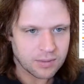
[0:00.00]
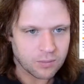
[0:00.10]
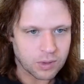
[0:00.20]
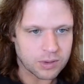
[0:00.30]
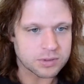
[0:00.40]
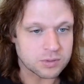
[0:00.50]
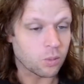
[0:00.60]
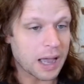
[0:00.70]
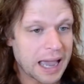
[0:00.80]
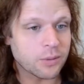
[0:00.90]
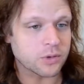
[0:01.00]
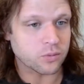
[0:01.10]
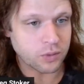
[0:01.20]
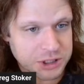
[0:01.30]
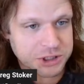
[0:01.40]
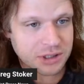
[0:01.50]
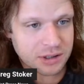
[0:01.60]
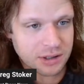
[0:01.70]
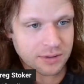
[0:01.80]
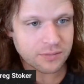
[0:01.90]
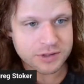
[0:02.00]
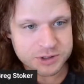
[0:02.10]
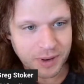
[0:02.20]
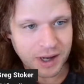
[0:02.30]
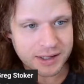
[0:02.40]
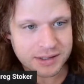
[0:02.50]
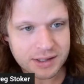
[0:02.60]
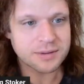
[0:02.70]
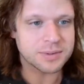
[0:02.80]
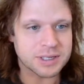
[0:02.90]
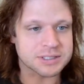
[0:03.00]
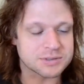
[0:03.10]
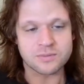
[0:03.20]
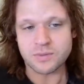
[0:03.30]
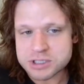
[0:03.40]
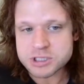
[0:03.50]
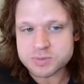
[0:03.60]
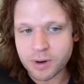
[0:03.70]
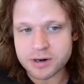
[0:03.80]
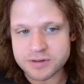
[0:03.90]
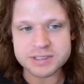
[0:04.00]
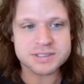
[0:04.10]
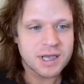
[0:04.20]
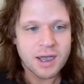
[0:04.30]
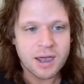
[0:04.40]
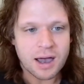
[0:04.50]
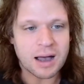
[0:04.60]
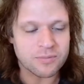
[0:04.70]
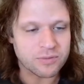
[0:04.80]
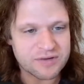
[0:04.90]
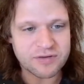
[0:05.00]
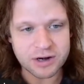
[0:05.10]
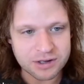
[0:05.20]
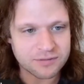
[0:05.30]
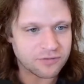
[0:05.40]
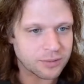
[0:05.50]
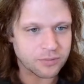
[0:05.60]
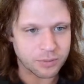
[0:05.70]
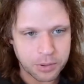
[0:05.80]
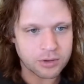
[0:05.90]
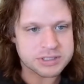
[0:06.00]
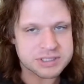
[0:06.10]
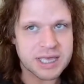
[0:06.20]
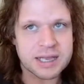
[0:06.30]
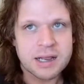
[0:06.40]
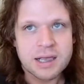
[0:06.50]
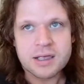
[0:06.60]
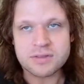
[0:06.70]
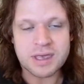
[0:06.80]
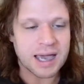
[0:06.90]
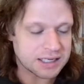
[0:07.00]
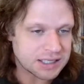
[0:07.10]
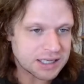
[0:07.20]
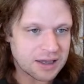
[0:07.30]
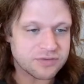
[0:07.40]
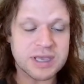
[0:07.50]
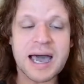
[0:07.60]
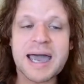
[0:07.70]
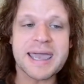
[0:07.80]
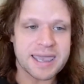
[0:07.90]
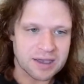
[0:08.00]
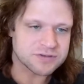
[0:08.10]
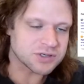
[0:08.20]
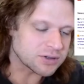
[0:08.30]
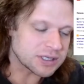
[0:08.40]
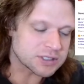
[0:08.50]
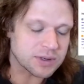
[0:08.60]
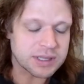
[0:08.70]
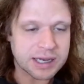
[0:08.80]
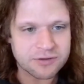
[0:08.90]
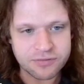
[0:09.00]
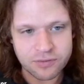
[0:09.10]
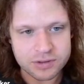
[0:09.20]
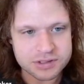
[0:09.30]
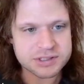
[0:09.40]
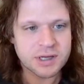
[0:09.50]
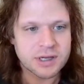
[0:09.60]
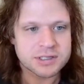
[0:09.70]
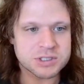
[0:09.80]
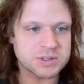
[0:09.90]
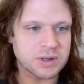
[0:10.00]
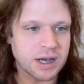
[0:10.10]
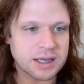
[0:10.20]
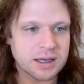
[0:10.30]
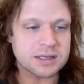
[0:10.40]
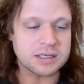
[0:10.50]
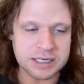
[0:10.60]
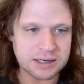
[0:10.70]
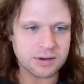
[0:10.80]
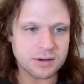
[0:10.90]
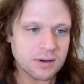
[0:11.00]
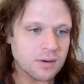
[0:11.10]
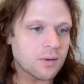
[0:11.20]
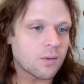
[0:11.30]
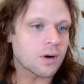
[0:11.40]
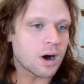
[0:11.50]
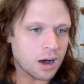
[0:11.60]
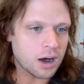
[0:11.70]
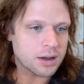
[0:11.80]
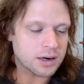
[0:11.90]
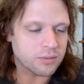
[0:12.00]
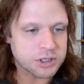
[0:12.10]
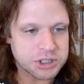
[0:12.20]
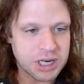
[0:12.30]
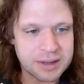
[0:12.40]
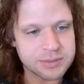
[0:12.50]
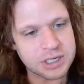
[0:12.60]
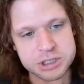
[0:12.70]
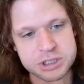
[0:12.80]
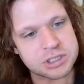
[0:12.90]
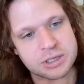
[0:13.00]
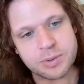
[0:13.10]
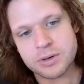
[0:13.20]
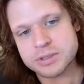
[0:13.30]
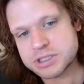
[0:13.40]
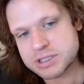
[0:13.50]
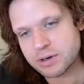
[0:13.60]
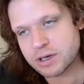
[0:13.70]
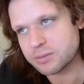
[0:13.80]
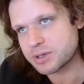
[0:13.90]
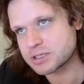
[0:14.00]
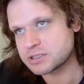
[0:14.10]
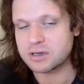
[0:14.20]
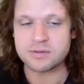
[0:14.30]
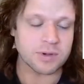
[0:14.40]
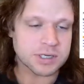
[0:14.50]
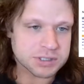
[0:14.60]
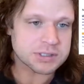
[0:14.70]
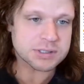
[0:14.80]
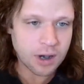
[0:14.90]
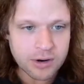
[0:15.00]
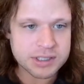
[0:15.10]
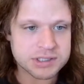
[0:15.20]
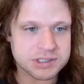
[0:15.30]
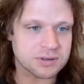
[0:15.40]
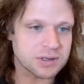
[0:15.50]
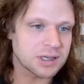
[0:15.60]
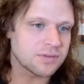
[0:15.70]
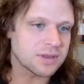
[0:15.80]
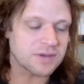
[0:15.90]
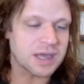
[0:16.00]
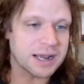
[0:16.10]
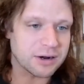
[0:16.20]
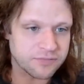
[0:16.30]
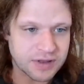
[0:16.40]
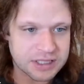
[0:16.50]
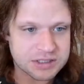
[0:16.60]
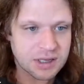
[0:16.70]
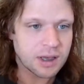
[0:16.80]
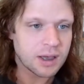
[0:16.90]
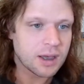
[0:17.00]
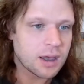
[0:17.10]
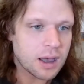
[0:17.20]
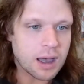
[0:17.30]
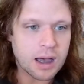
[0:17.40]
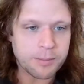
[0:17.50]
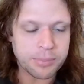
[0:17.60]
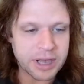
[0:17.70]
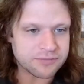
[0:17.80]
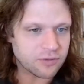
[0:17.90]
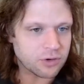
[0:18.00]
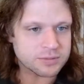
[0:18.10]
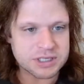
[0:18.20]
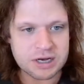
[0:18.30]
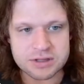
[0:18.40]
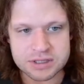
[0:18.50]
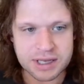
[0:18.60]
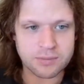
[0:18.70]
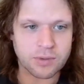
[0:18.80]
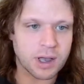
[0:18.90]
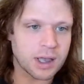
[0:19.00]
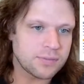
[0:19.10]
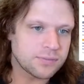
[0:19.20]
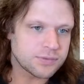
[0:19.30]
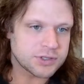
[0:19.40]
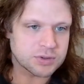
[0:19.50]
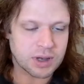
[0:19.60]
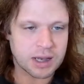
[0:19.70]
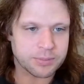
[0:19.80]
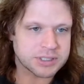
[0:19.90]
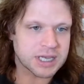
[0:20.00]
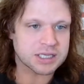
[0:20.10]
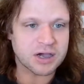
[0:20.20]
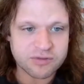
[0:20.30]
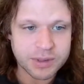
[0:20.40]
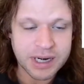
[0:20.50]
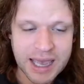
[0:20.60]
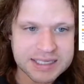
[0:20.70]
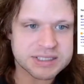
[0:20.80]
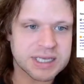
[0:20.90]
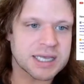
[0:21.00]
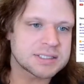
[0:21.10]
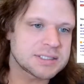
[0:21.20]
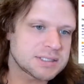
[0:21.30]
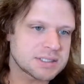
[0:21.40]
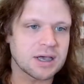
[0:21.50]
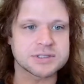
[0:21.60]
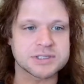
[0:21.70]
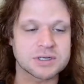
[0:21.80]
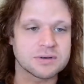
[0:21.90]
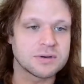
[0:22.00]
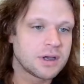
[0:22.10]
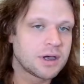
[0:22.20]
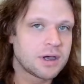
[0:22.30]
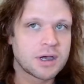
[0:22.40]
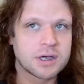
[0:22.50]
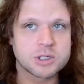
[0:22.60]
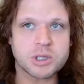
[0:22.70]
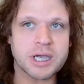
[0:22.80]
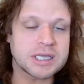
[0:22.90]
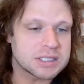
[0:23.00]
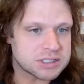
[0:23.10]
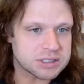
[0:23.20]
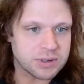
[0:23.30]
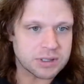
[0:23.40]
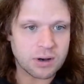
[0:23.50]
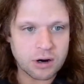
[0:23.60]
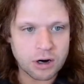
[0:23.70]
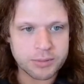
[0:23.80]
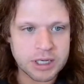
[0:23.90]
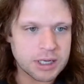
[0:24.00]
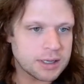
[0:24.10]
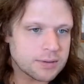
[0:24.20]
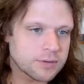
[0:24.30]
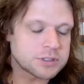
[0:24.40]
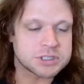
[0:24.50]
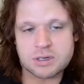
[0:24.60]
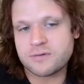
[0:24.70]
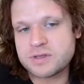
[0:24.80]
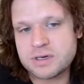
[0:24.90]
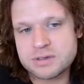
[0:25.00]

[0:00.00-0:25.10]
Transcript: How would Russia respond? Because Russia is part of this. We have unconfirmed reports that the IAF, the Israeli Air Force, struck near or on a Russian ammunition depot in Syria because, the Russians are in Syria. They've got air defense platforms there that they run to protect government assets. They also train the Syrian army. They're just over there